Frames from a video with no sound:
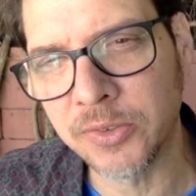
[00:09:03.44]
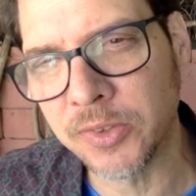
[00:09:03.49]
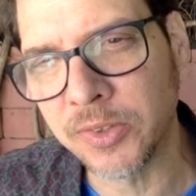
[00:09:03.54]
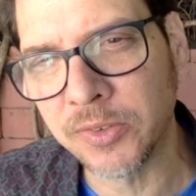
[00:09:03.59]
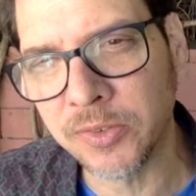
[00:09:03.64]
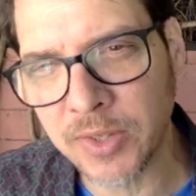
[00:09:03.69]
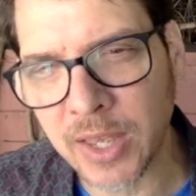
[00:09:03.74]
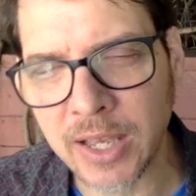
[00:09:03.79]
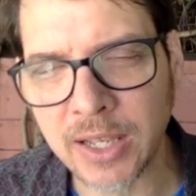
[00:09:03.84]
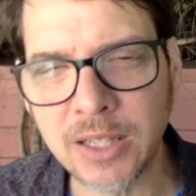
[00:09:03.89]
us
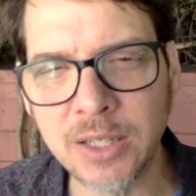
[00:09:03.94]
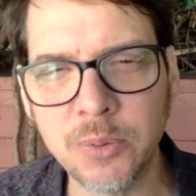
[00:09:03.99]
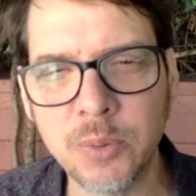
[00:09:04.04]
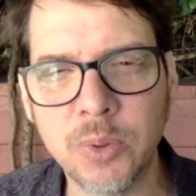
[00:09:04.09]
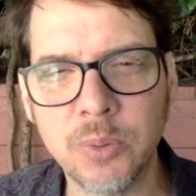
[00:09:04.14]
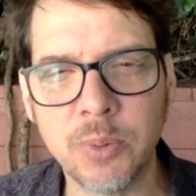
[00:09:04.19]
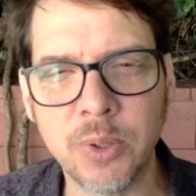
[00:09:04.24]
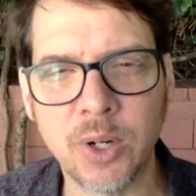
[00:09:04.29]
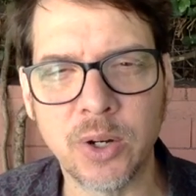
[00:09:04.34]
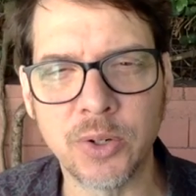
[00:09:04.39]
exactly
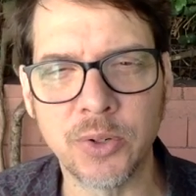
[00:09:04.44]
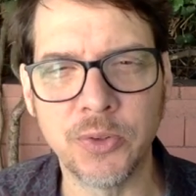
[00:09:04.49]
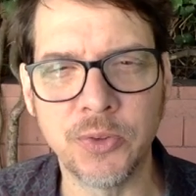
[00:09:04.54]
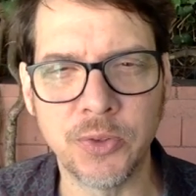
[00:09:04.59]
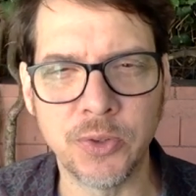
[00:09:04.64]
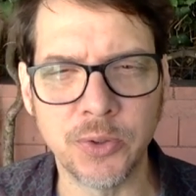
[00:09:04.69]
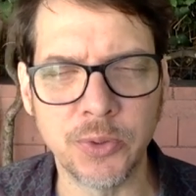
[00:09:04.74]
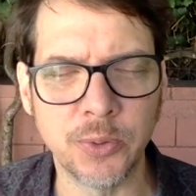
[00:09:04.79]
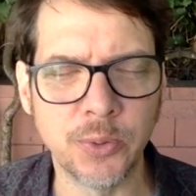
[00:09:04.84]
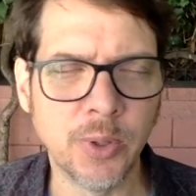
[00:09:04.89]
what we ought to
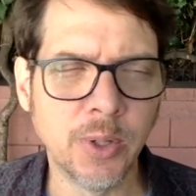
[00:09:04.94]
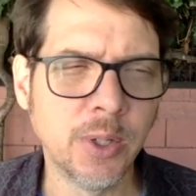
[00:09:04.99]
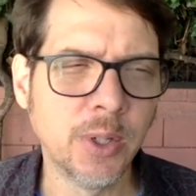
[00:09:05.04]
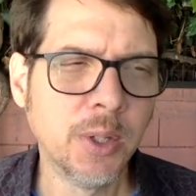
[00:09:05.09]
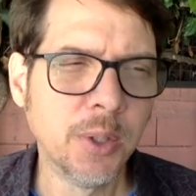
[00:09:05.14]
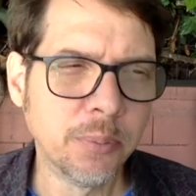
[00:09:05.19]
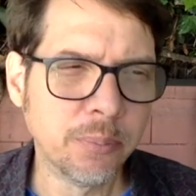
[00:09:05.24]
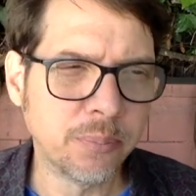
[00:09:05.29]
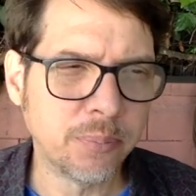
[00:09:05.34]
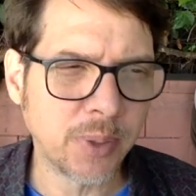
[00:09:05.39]
do,
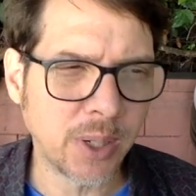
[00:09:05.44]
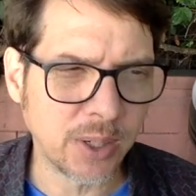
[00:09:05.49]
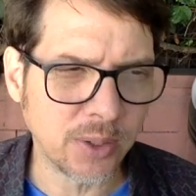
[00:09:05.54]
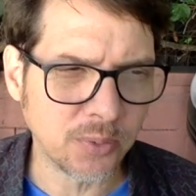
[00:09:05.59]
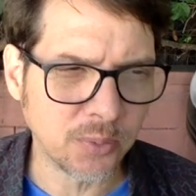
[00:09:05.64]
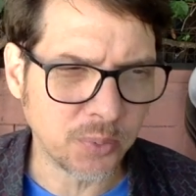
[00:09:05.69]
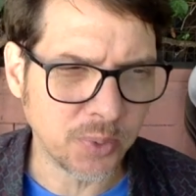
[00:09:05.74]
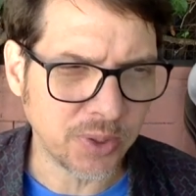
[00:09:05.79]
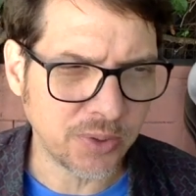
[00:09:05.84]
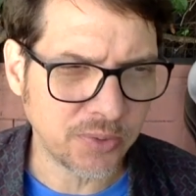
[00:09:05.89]

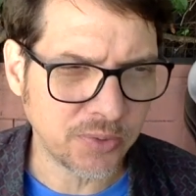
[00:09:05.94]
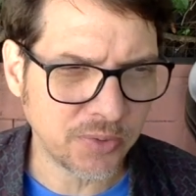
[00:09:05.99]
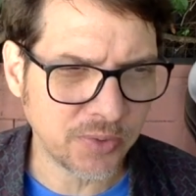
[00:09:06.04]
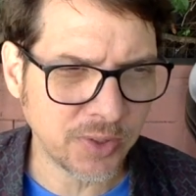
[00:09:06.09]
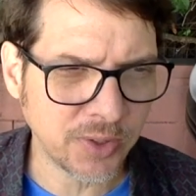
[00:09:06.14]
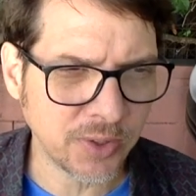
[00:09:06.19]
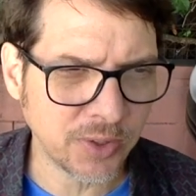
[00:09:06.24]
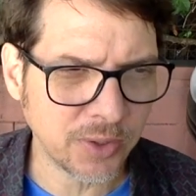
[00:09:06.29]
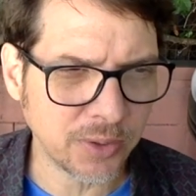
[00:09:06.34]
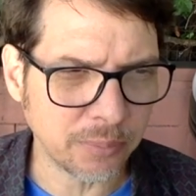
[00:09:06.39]
but we
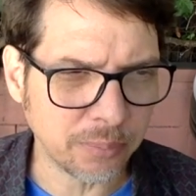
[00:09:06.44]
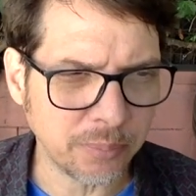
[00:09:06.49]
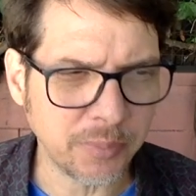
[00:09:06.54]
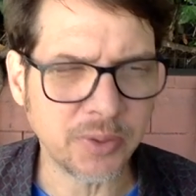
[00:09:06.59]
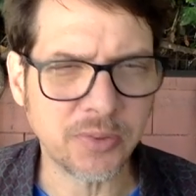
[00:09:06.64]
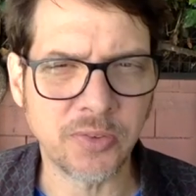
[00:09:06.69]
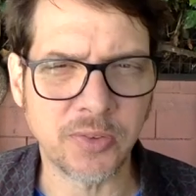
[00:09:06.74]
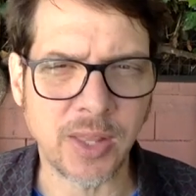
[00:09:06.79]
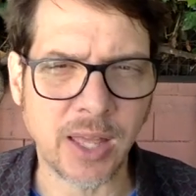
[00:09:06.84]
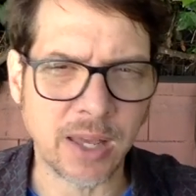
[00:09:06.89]
still
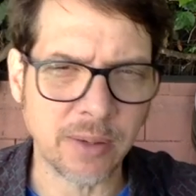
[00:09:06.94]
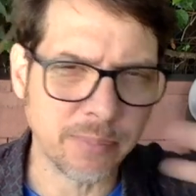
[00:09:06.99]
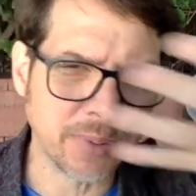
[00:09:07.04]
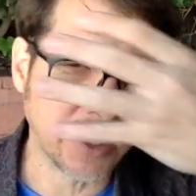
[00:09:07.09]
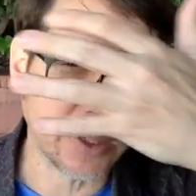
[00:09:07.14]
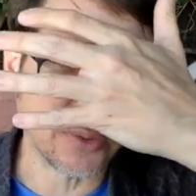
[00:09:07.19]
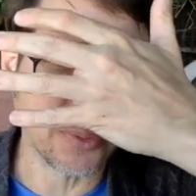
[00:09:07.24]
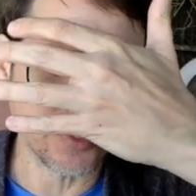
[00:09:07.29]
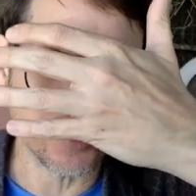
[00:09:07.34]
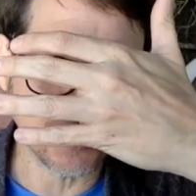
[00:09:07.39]
miss that
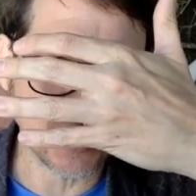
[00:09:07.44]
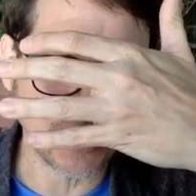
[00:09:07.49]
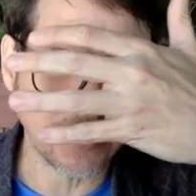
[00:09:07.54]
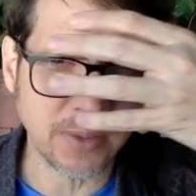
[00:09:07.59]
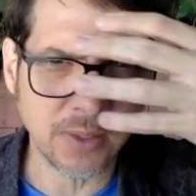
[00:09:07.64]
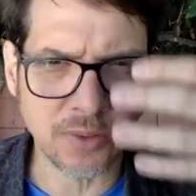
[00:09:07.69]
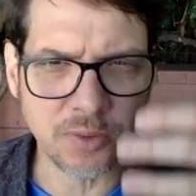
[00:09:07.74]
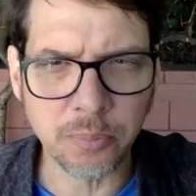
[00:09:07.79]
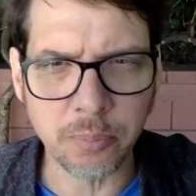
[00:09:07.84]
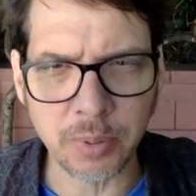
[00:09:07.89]
because we've
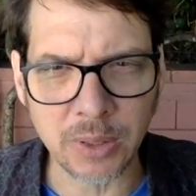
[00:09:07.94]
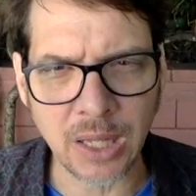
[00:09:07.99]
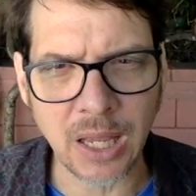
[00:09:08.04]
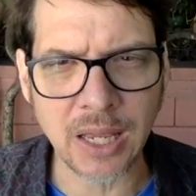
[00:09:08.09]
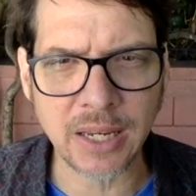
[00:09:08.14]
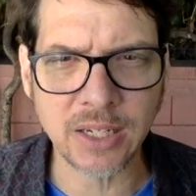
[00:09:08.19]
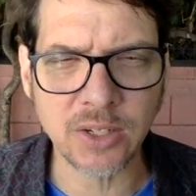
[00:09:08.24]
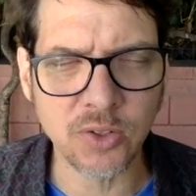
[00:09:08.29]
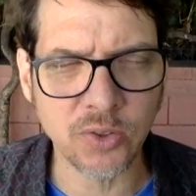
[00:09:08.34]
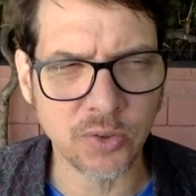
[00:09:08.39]
got these
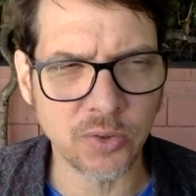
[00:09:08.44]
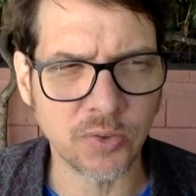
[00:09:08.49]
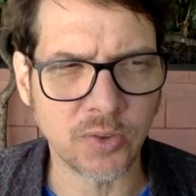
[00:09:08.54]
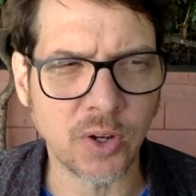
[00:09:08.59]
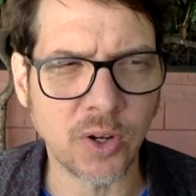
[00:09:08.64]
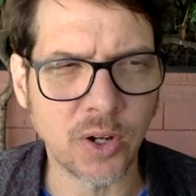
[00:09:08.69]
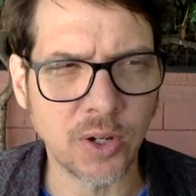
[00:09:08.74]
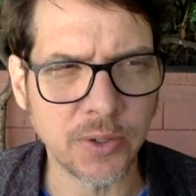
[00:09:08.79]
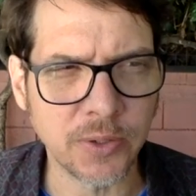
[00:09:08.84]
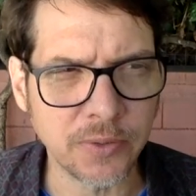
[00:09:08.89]
blinders
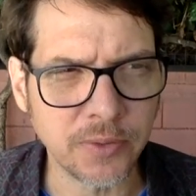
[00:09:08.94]
on,